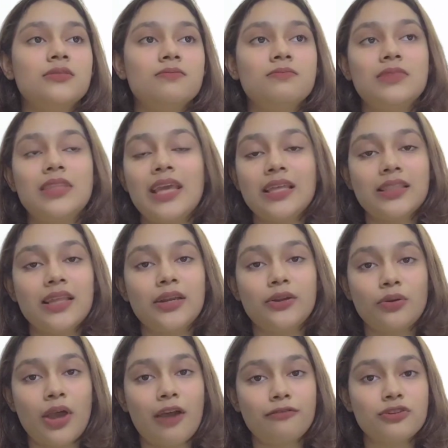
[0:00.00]
thing that
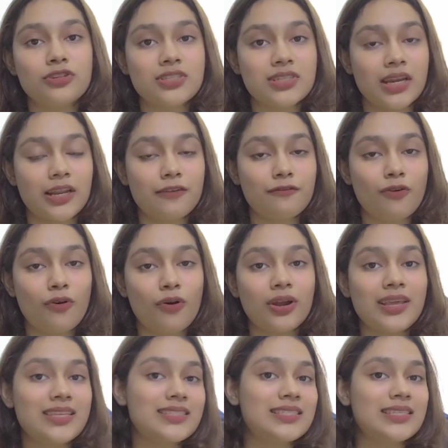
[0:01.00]
you have to study for
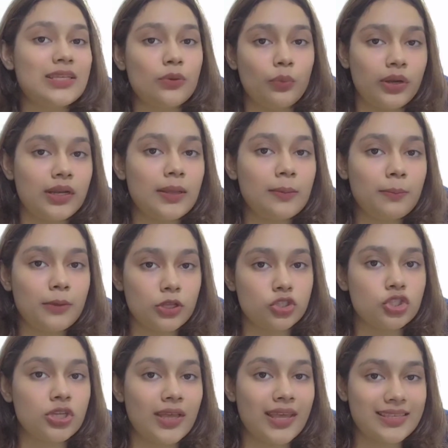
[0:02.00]
is
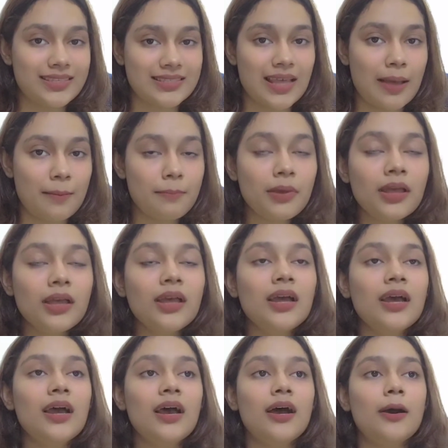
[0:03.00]
CUET-PG exam.
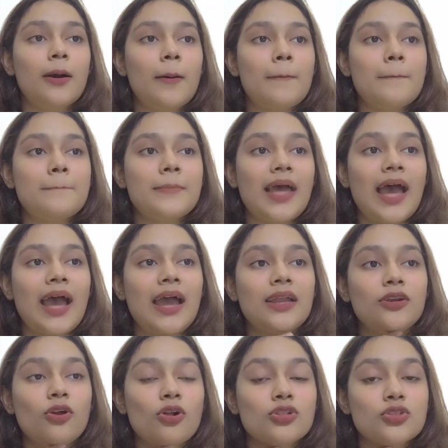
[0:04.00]

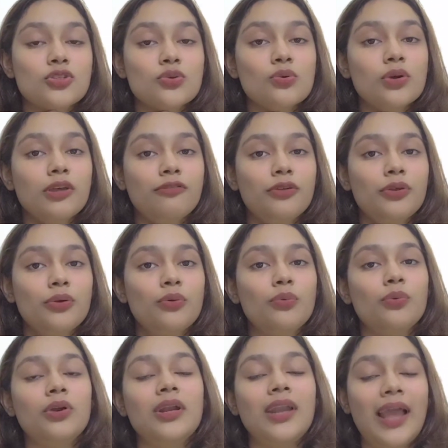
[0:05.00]
And also, if you
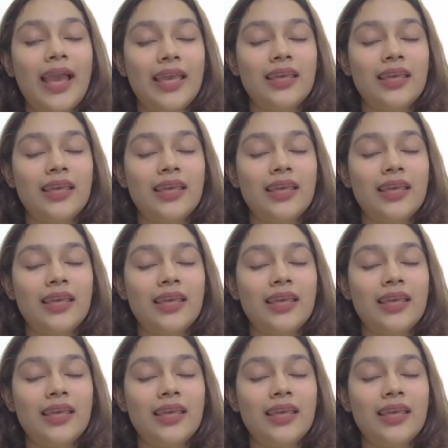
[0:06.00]
would like